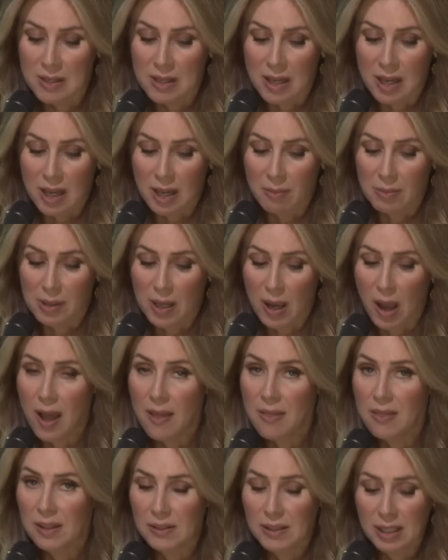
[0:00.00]

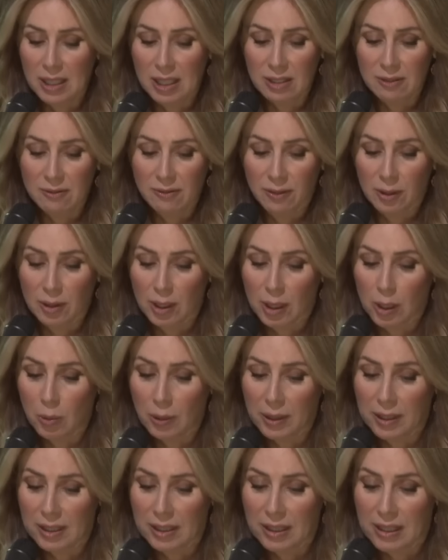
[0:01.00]
Beyond the need for
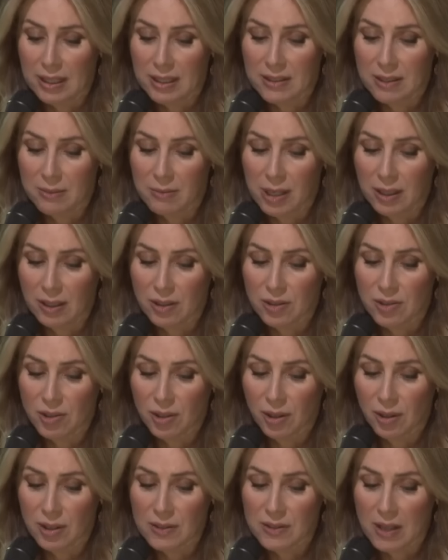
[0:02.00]
liquidity to meet
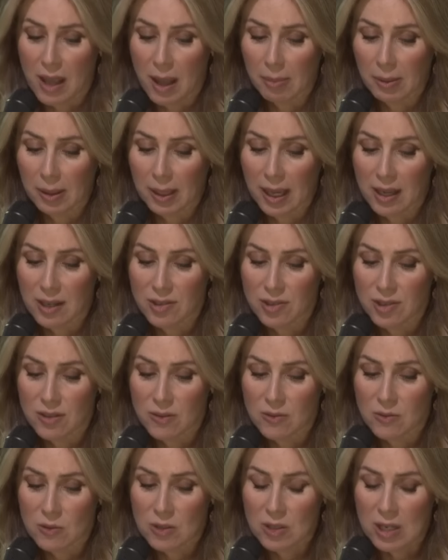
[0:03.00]
insurance
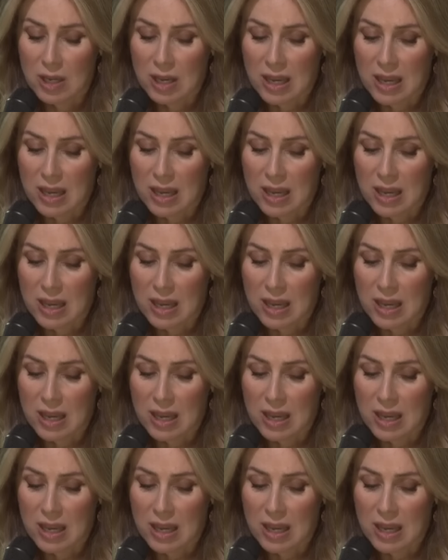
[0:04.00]
obligations,